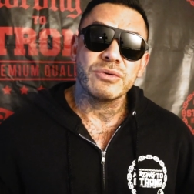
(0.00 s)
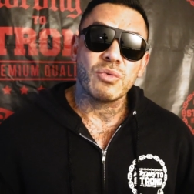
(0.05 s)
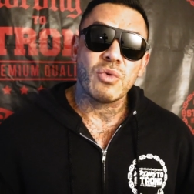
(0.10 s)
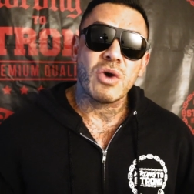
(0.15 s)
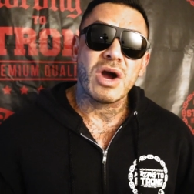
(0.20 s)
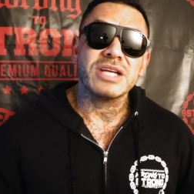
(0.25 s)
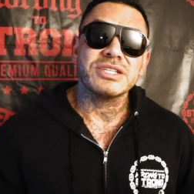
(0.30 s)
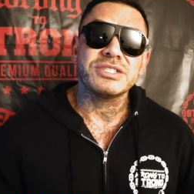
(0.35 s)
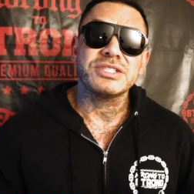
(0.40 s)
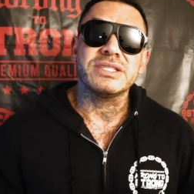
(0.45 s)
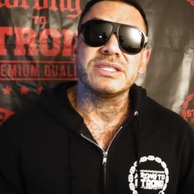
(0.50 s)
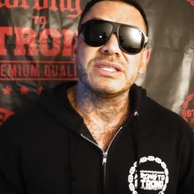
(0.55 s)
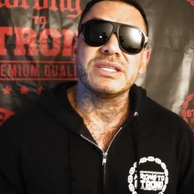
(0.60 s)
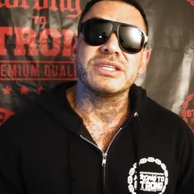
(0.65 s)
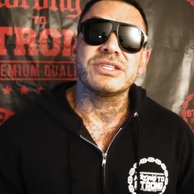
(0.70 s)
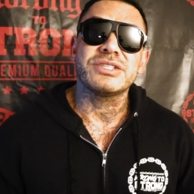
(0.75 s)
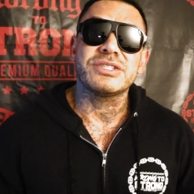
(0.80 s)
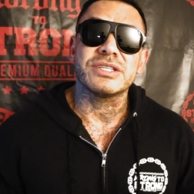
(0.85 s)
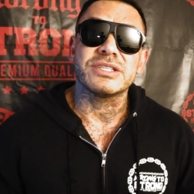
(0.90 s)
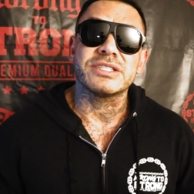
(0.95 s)
washing
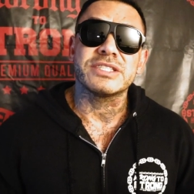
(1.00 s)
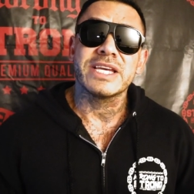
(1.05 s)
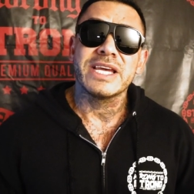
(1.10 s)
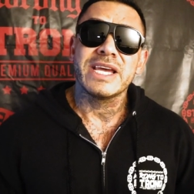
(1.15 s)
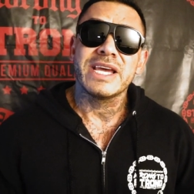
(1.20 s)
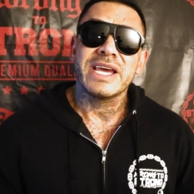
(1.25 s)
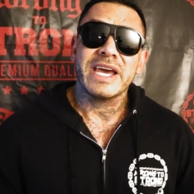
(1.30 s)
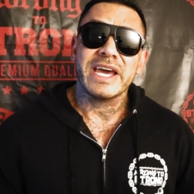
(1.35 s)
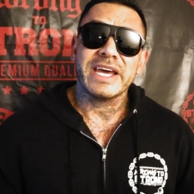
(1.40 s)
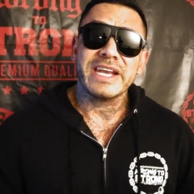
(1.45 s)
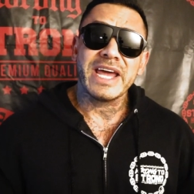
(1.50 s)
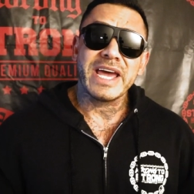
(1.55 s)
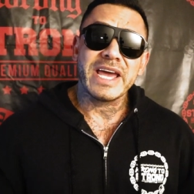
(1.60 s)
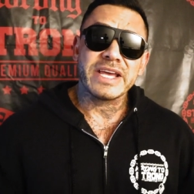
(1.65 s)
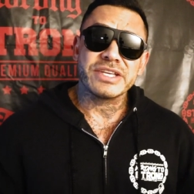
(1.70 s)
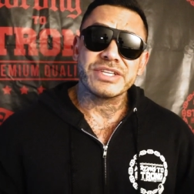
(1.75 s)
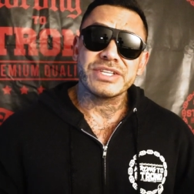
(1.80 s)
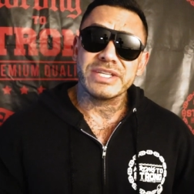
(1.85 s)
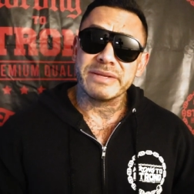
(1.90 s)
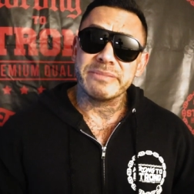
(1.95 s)
dishes, and
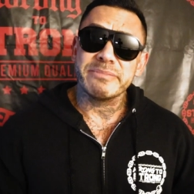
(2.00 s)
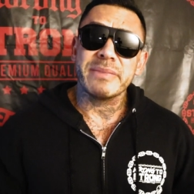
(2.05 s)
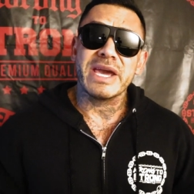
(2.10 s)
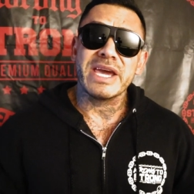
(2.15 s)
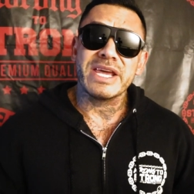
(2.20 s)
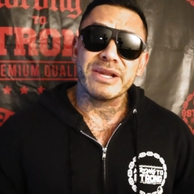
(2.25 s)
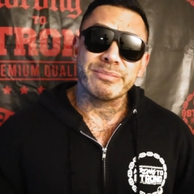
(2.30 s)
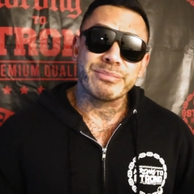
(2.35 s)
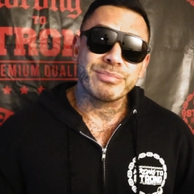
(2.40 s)
I actually made